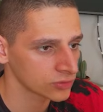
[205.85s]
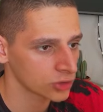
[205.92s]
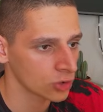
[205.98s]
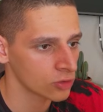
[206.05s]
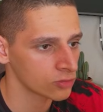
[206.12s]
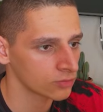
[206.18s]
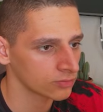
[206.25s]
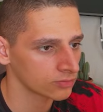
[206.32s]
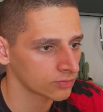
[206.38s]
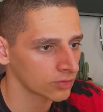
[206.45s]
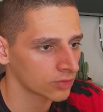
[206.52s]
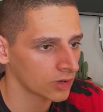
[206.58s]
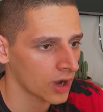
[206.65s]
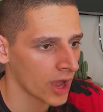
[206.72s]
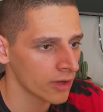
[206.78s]
So
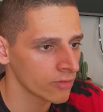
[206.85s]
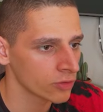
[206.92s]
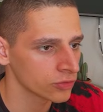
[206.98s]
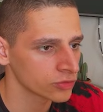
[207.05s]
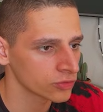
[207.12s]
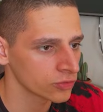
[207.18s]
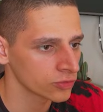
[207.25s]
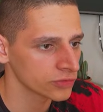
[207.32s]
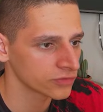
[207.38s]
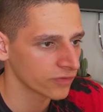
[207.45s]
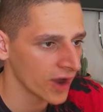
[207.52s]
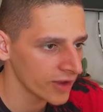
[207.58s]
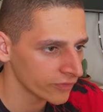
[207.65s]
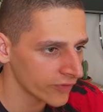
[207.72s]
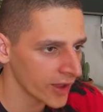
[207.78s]
I will choose
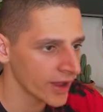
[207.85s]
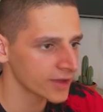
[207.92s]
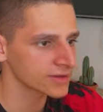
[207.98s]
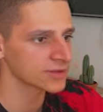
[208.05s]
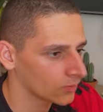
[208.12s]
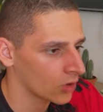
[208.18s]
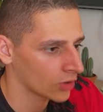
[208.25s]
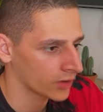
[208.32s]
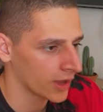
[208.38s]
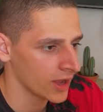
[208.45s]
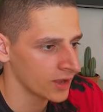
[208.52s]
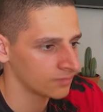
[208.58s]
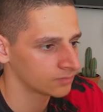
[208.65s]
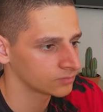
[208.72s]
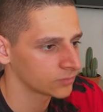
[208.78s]
five X,
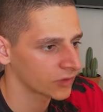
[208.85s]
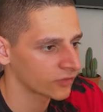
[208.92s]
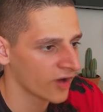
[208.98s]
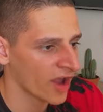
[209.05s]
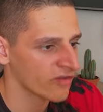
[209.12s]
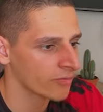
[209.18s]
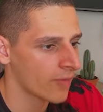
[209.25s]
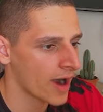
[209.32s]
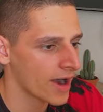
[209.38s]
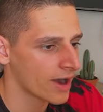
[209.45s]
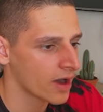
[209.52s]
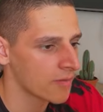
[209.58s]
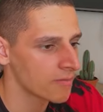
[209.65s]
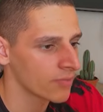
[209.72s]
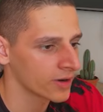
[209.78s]
okay, five
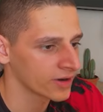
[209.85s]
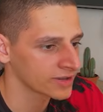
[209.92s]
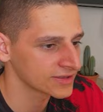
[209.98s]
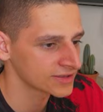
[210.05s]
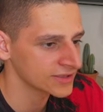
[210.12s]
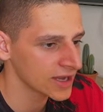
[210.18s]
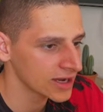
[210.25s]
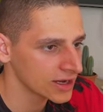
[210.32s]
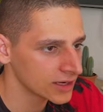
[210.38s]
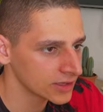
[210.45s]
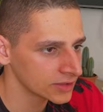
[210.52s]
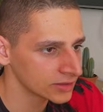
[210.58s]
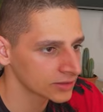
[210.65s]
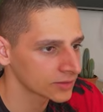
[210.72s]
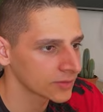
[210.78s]
bar per
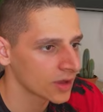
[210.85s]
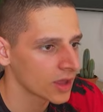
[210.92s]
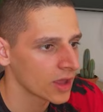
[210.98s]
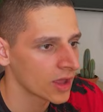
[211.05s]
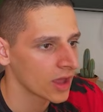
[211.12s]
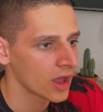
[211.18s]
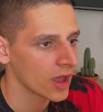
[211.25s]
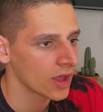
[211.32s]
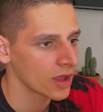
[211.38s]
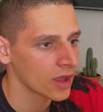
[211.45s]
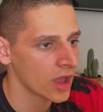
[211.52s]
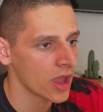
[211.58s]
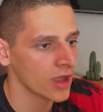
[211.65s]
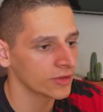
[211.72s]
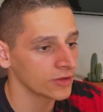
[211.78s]
second,
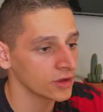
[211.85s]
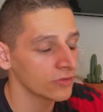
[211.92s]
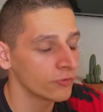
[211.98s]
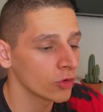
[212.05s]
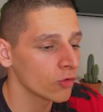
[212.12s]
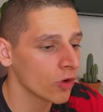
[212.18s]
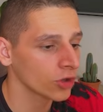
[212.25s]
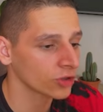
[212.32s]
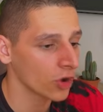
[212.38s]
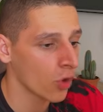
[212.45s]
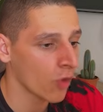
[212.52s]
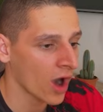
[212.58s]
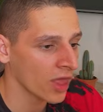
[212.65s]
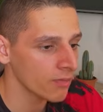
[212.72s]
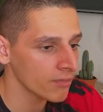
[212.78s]
and if you want
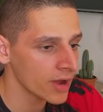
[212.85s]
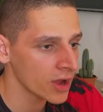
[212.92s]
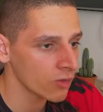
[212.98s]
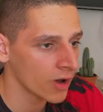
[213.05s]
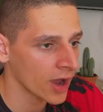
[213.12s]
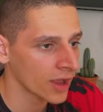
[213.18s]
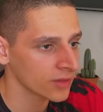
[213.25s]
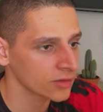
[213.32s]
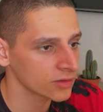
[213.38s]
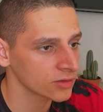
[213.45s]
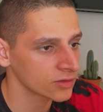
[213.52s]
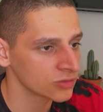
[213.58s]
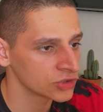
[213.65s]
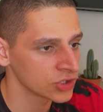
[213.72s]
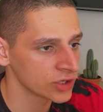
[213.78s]
one by one,
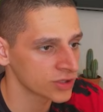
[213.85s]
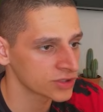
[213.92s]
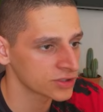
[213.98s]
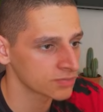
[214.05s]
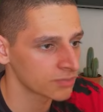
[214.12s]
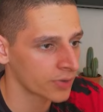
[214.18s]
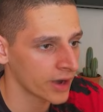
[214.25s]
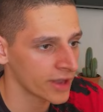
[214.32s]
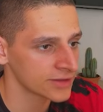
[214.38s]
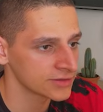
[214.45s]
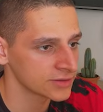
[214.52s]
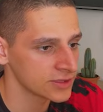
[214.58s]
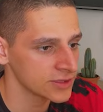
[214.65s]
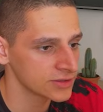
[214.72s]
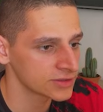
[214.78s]
just press
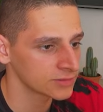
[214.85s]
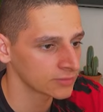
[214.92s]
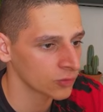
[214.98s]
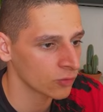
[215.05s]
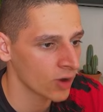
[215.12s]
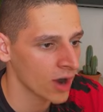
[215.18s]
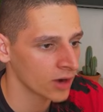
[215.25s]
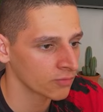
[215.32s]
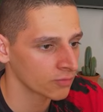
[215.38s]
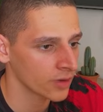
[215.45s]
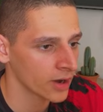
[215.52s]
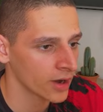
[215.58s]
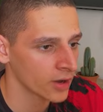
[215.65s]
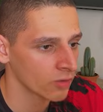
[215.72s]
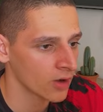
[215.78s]
this one
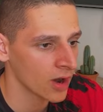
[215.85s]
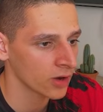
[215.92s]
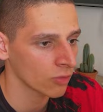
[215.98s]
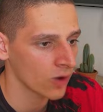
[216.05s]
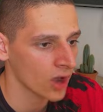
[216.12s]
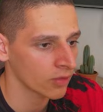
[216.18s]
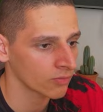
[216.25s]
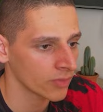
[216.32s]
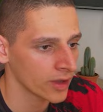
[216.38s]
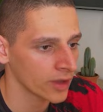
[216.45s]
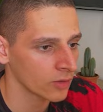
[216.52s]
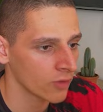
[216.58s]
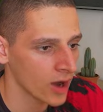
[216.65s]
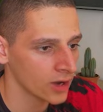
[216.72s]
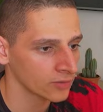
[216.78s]
by one, one by
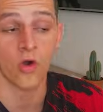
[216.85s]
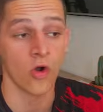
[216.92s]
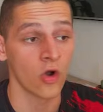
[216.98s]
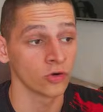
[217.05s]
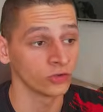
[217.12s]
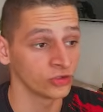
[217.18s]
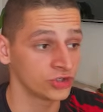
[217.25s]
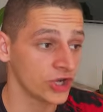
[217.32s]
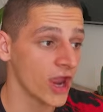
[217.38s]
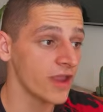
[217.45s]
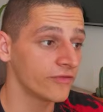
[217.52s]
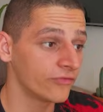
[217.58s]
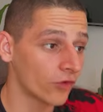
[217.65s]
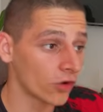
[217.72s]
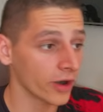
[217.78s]
one. On
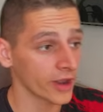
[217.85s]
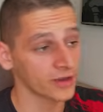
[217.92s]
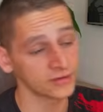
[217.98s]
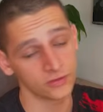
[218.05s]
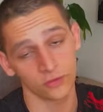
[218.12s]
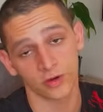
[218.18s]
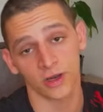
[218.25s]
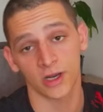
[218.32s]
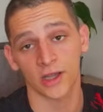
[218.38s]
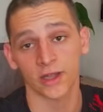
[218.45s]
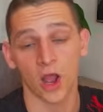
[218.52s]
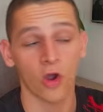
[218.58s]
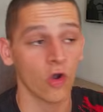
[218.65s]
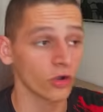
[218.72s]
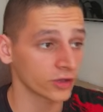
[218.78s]
JForex, you can add
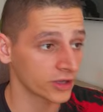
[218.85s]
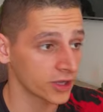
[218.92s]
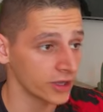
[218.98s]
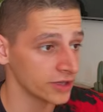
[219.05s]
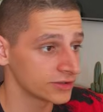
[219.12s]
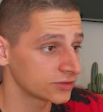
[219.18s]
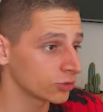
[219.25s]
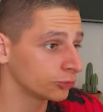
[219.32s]
hotkeys.